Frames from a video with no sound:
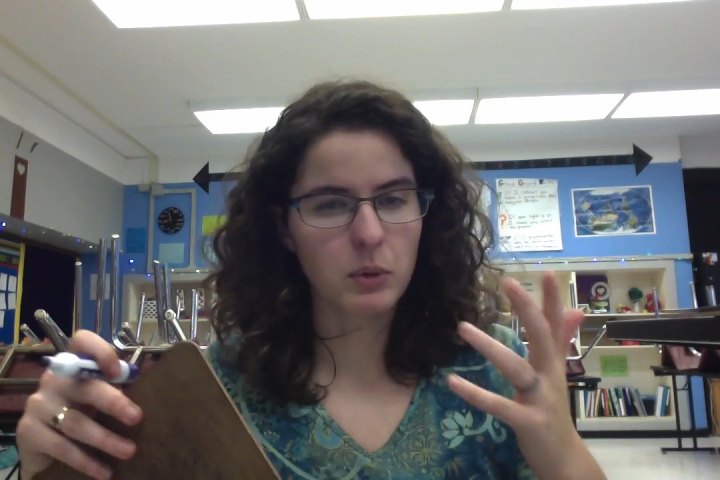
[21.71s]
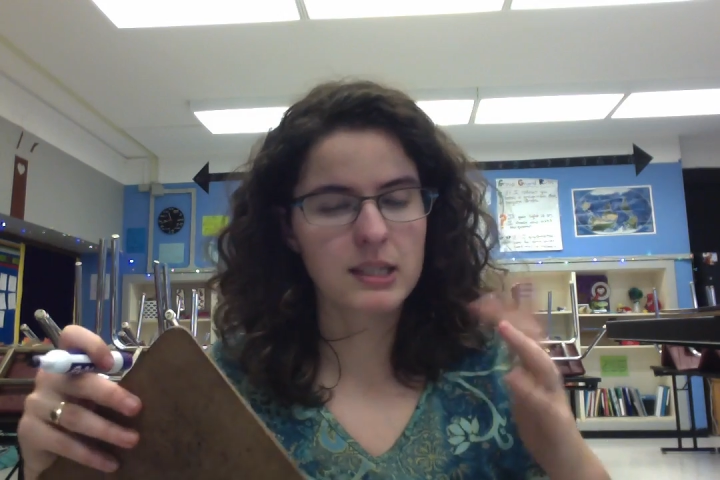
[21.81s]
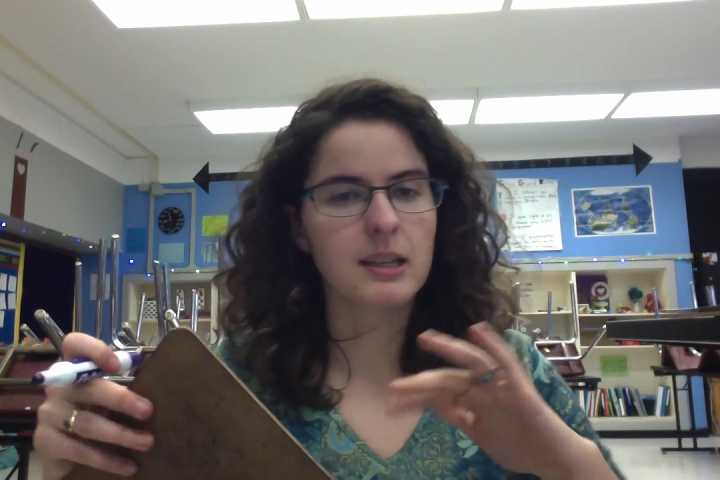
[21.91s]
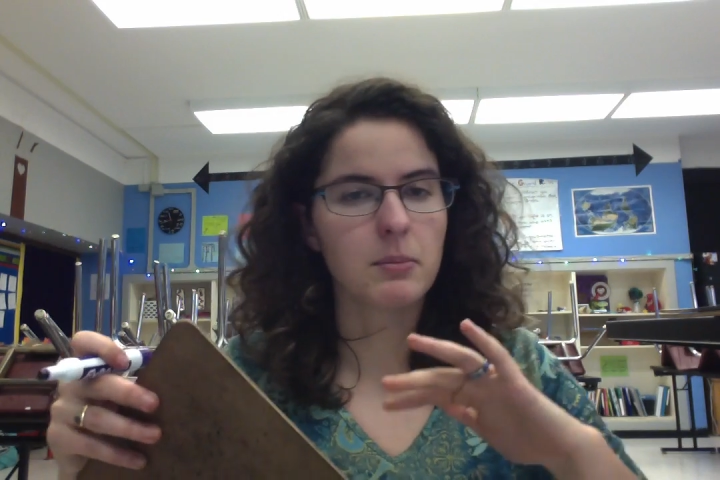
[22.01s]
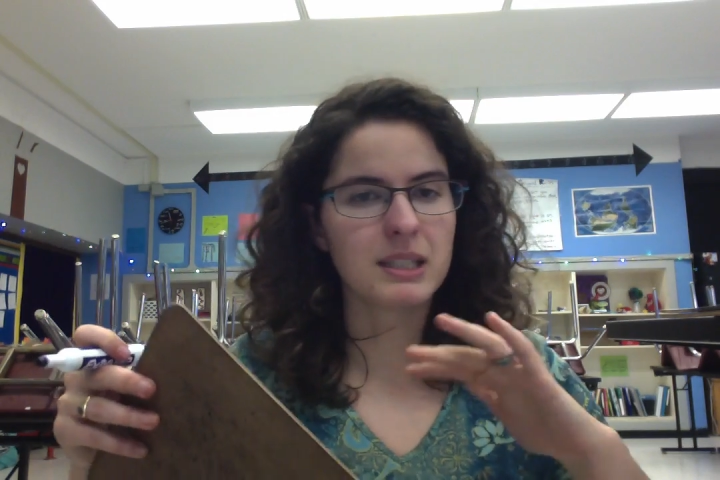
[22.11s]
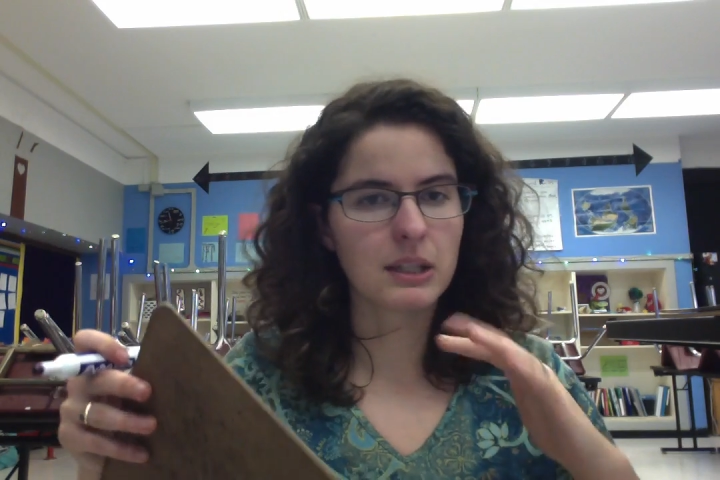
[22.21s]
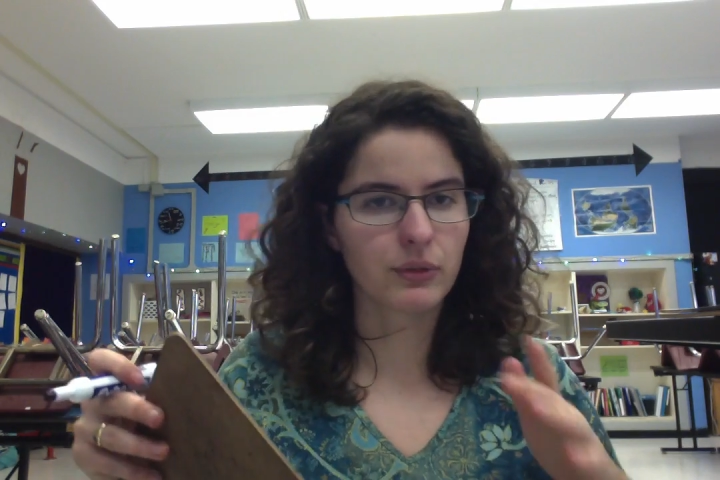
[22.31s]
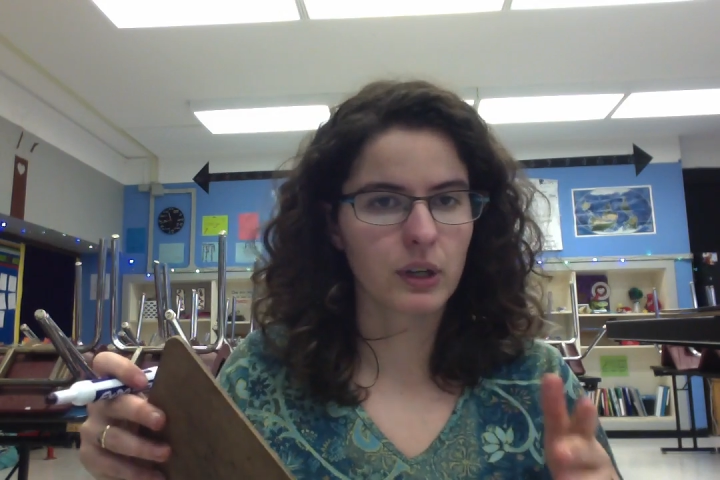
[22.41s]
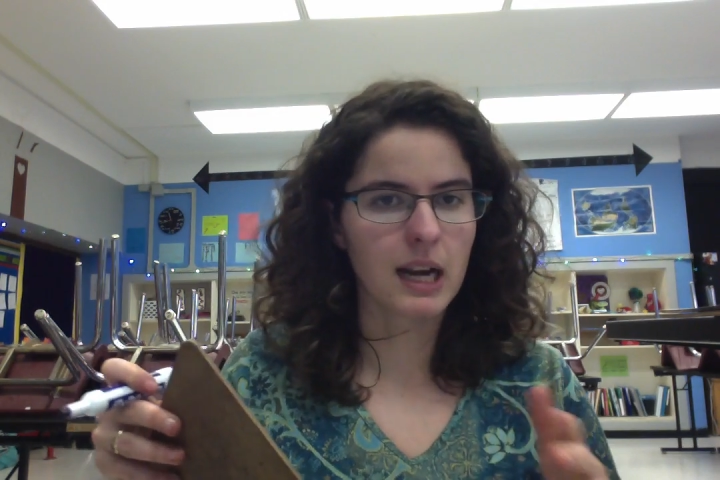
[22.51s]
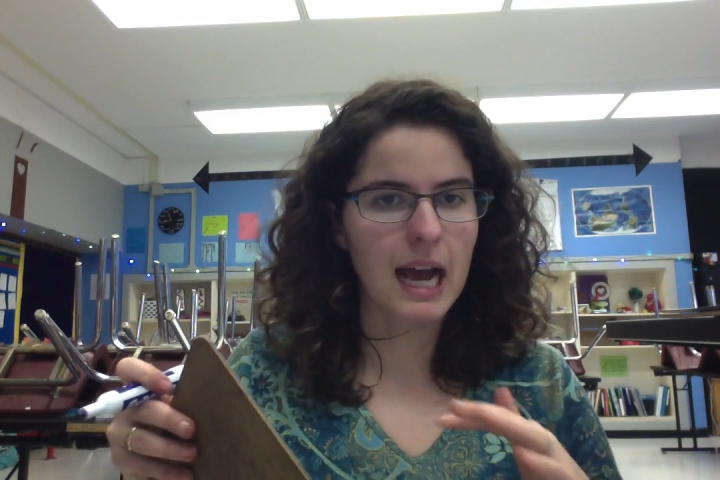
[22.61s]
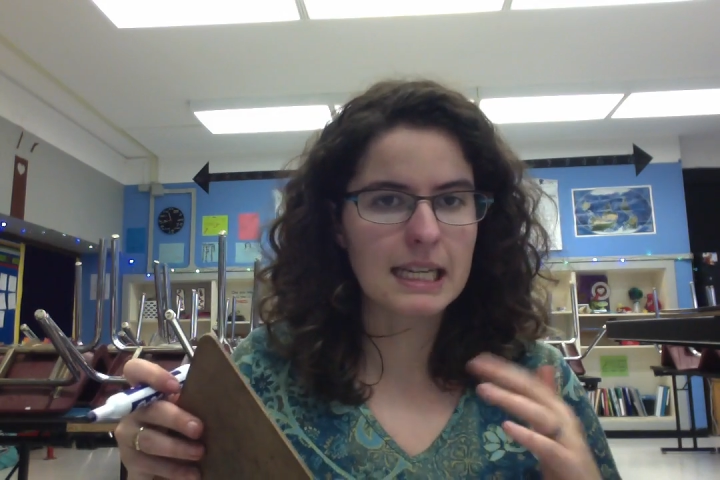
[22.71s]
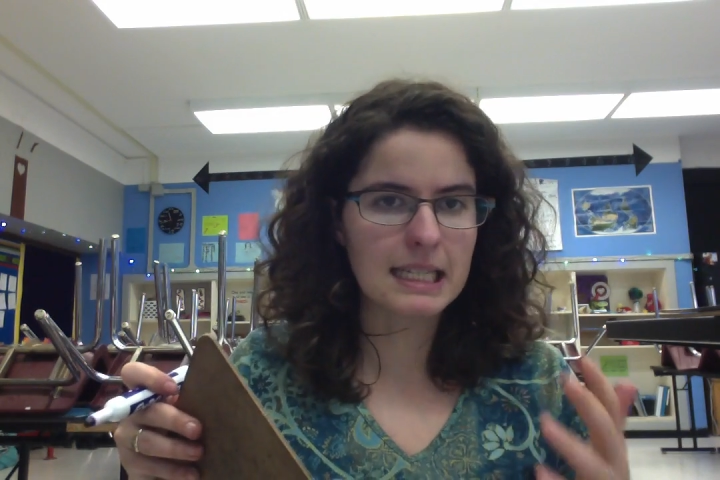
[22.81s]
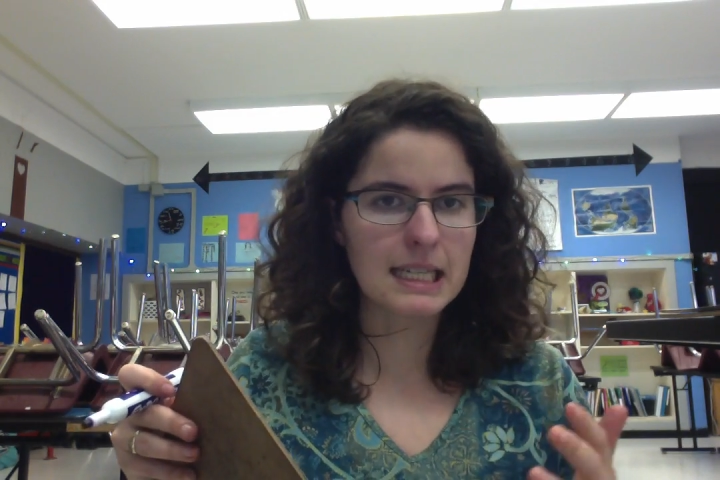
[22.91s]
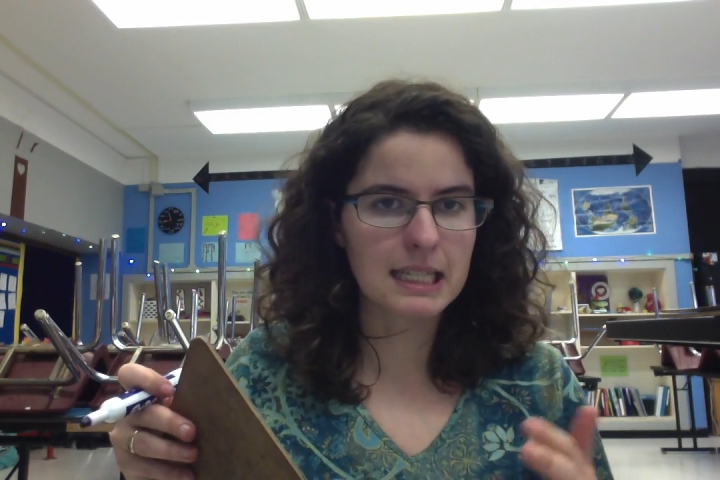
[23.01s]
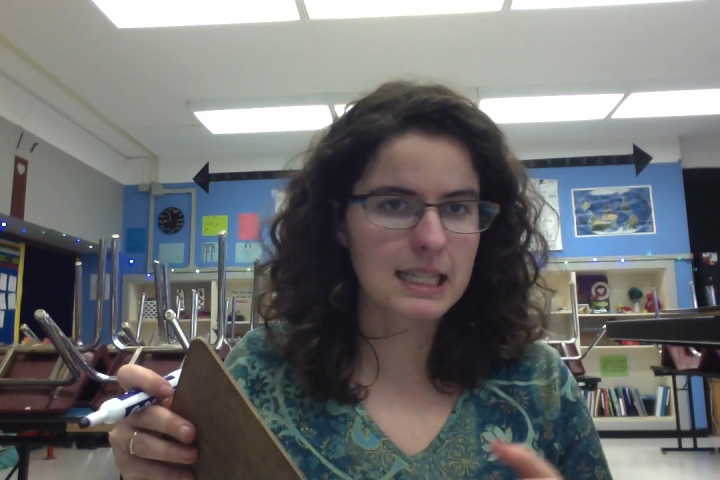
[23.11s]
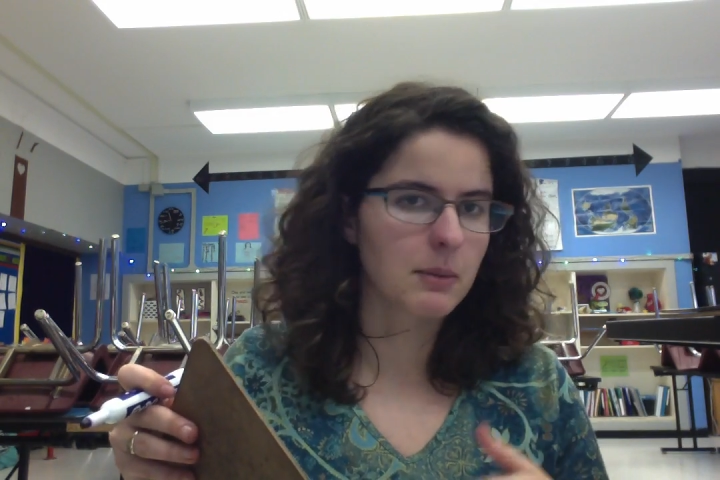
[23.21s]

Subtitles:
with some different ideas,